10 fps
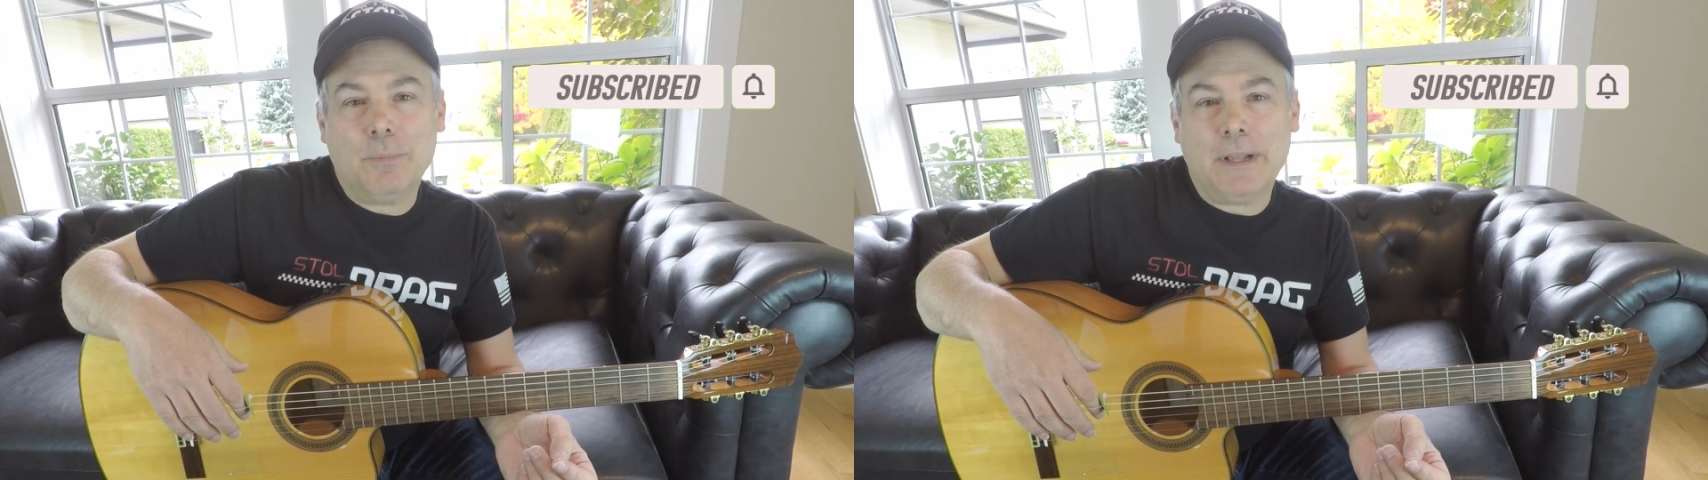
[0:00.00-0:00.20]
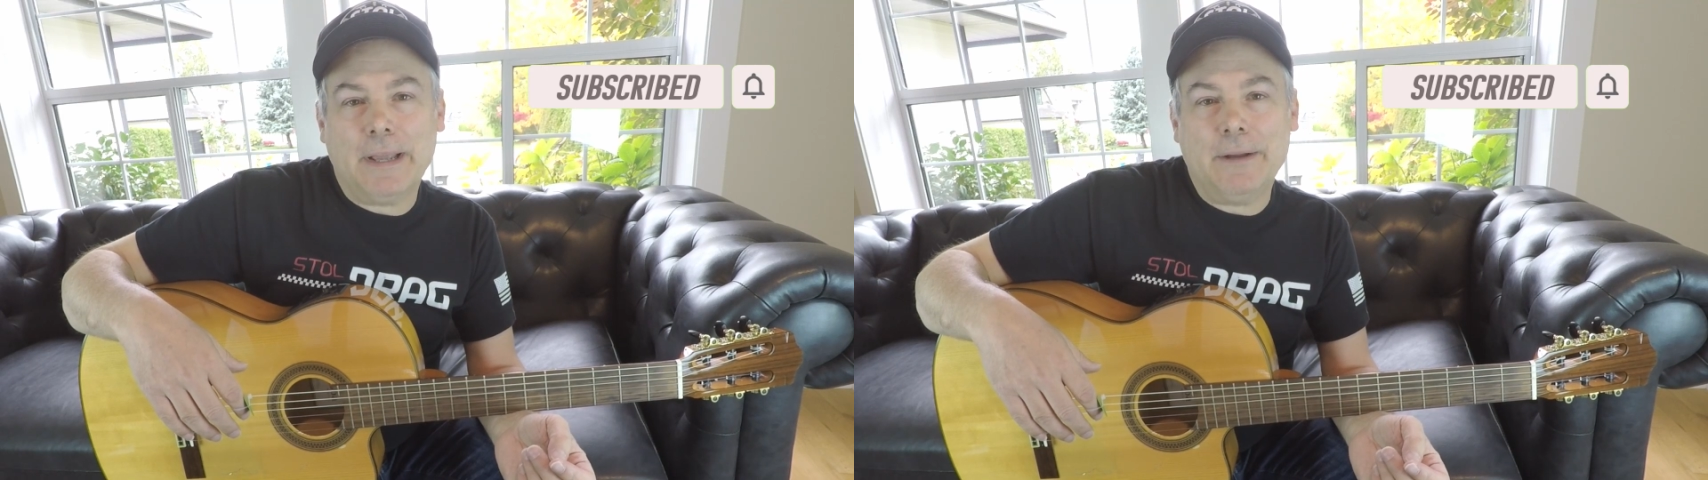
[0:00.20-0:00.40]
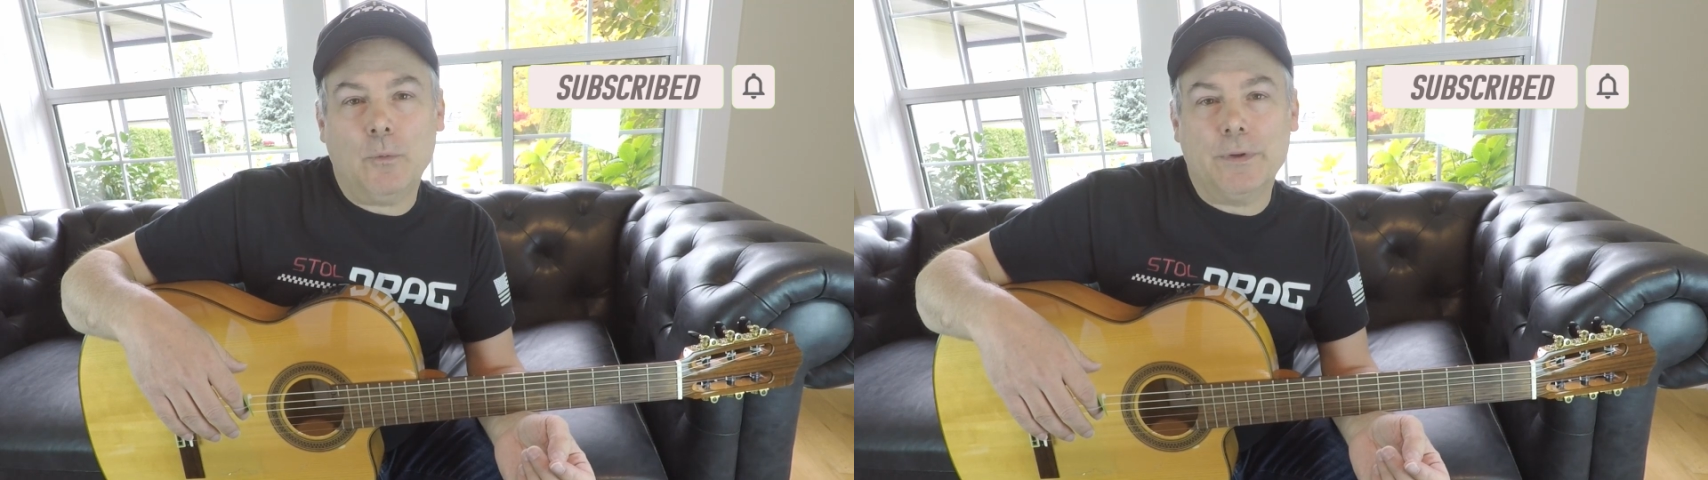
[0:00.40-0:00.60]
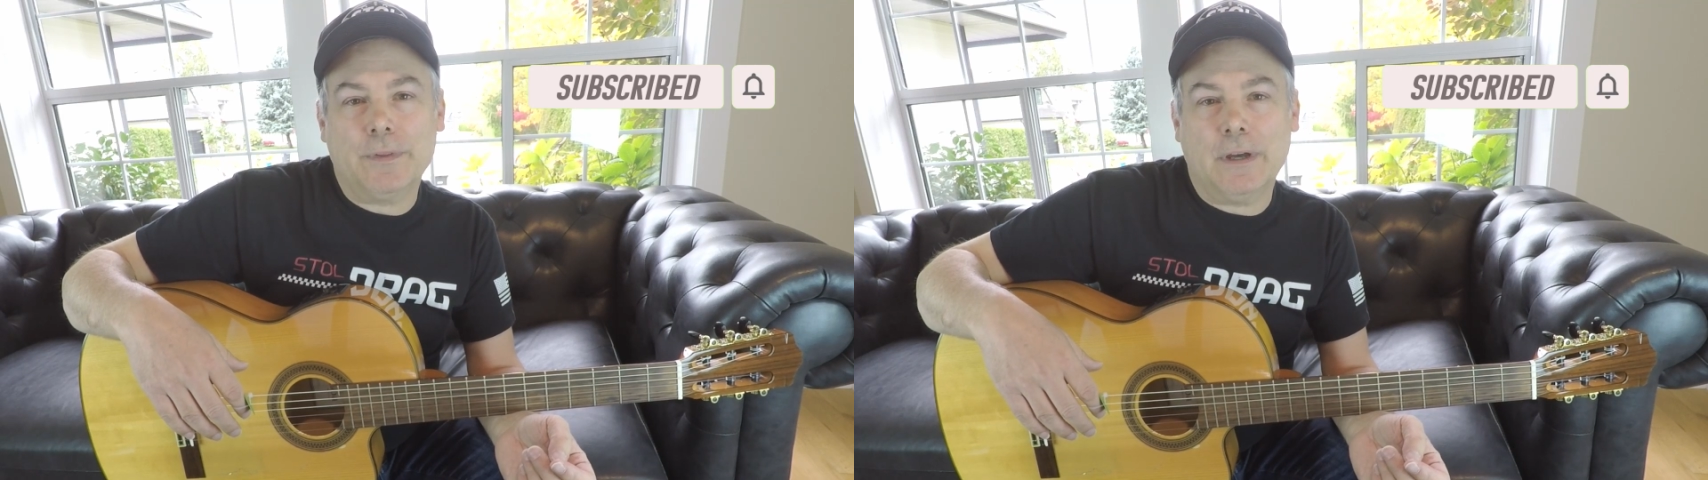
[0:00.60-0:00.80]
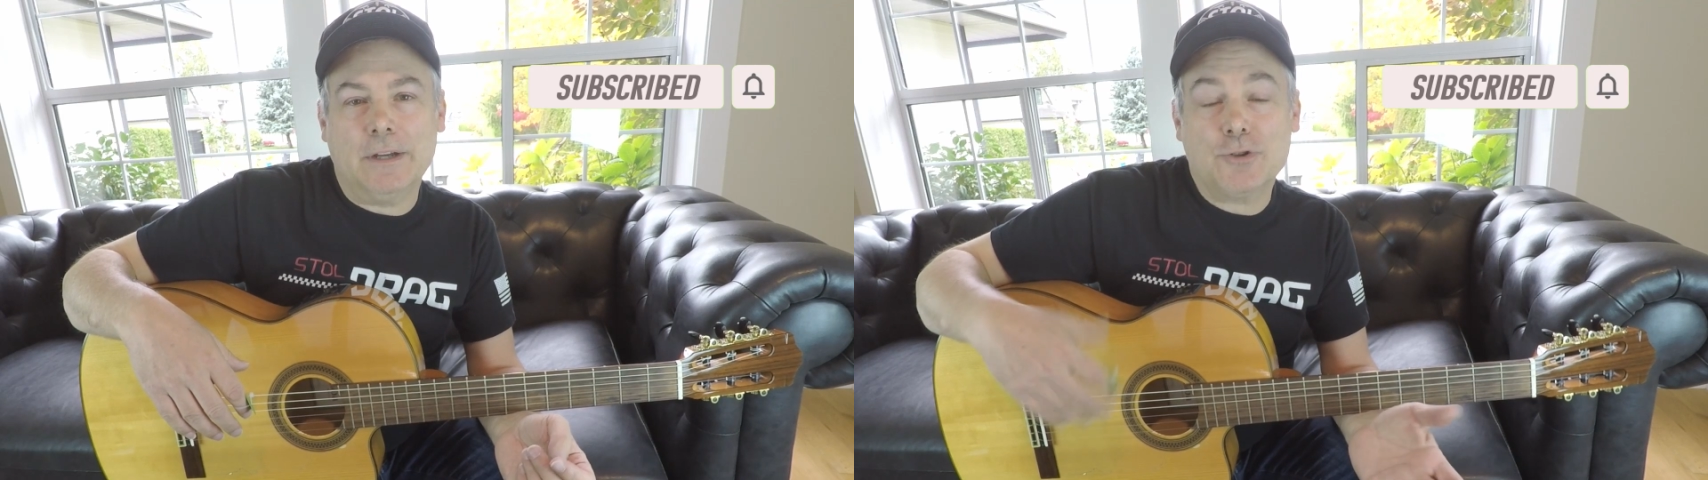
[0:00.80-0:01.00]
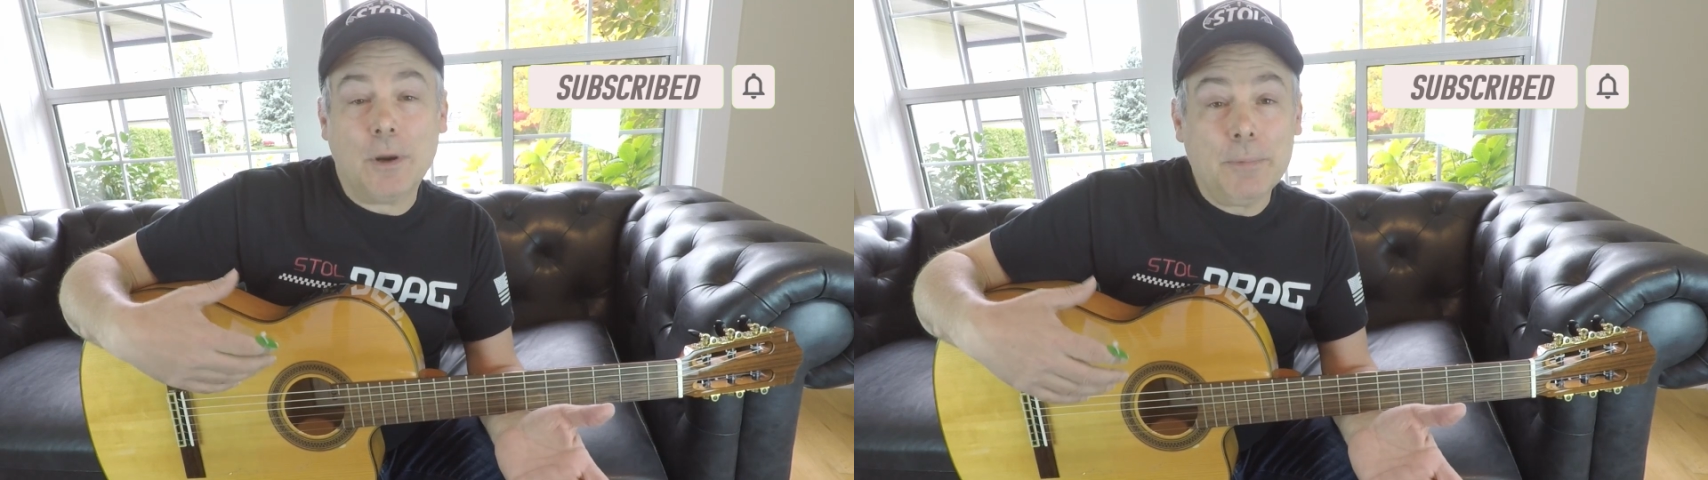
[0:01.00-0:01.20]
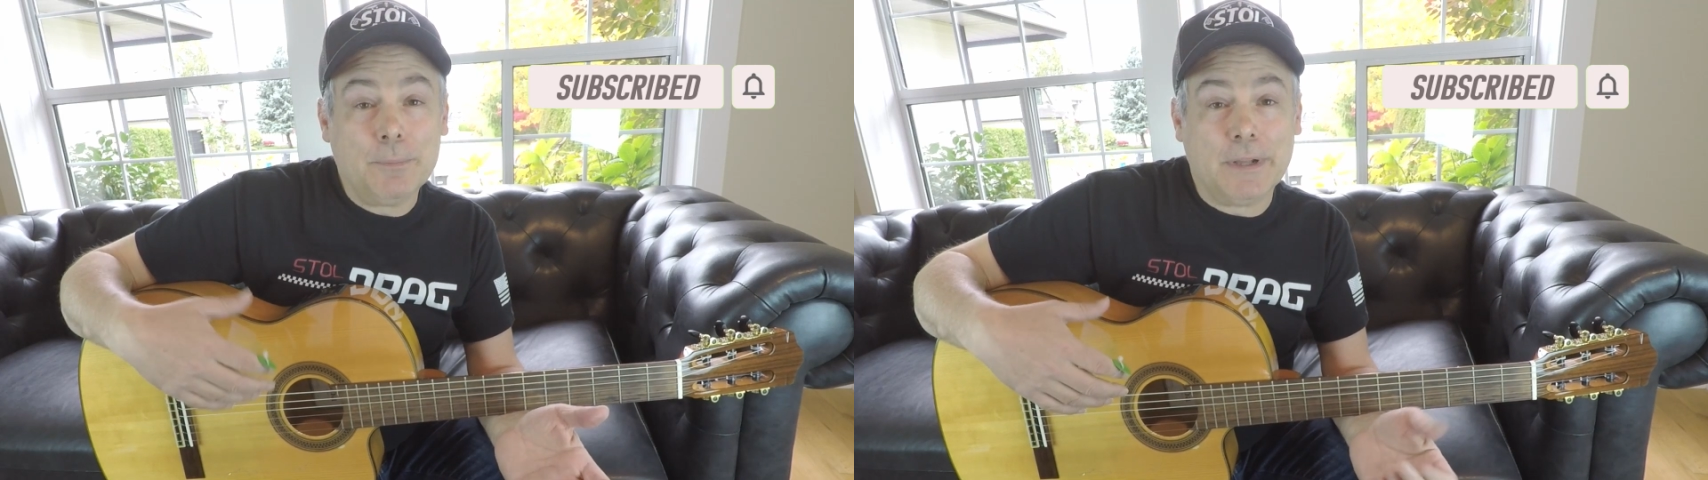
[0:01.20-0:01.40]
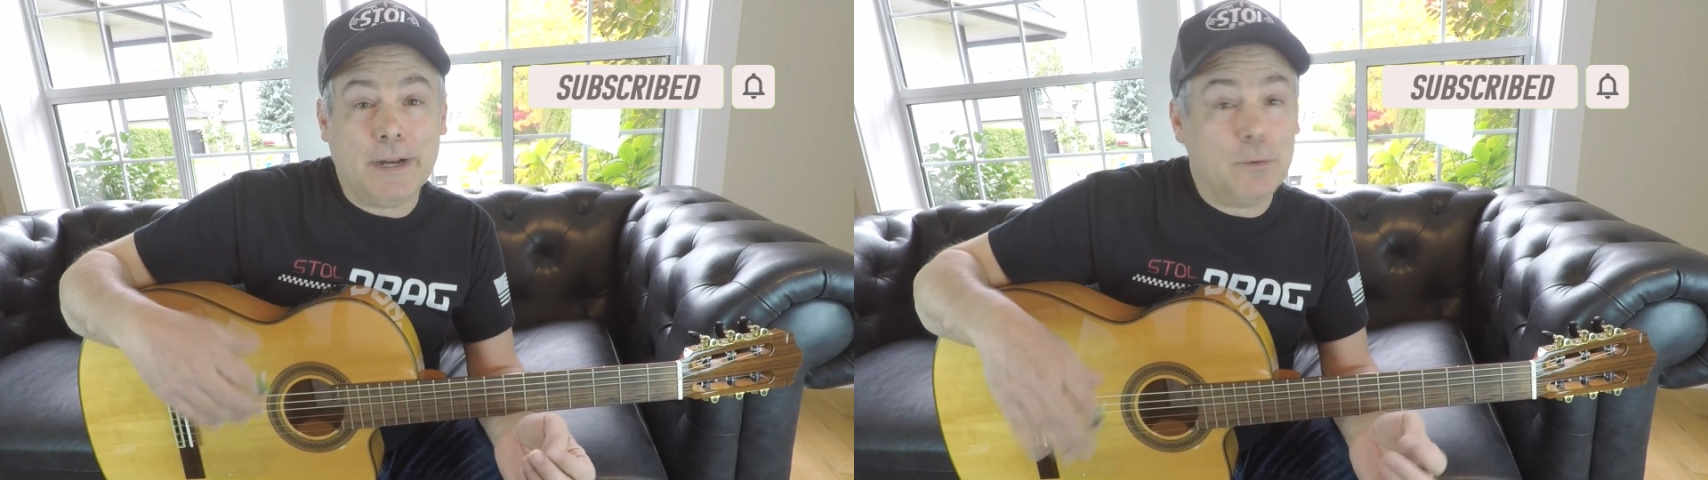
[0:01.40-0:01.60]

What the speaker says: playing with a trumpet player,